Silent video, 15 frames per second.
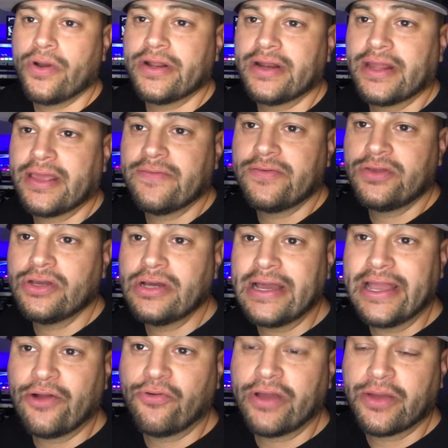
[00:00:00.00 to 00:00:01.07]
wanted to give you
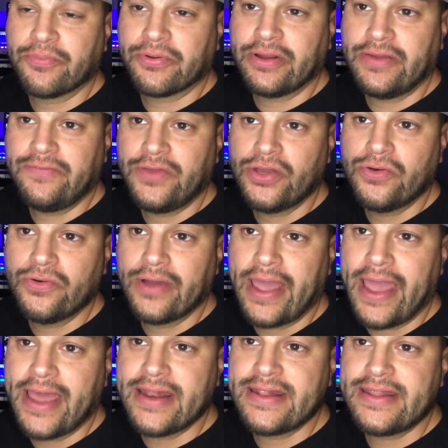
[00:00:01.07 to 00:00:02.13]
a quick preview
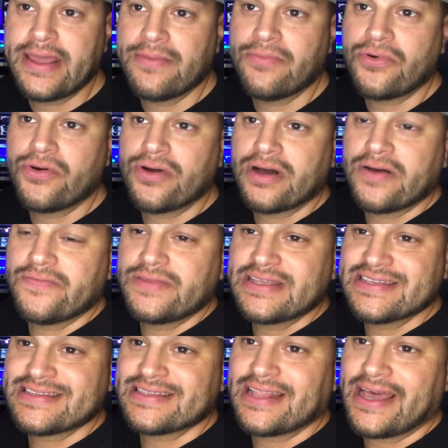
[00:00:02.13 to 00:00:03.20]
and demo of
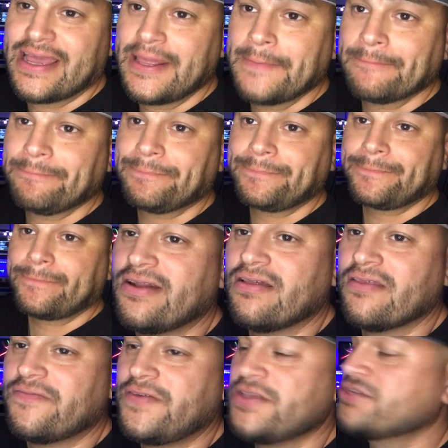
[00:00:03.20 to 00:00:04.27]
this light and
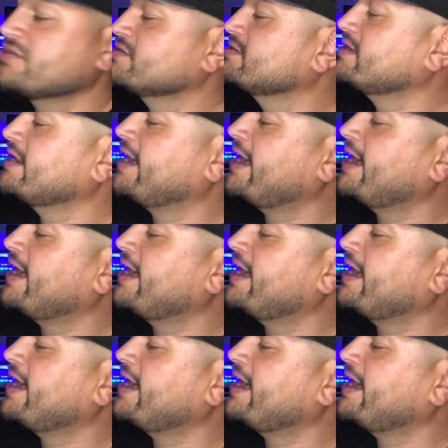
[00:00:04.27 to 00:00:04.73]
all the features that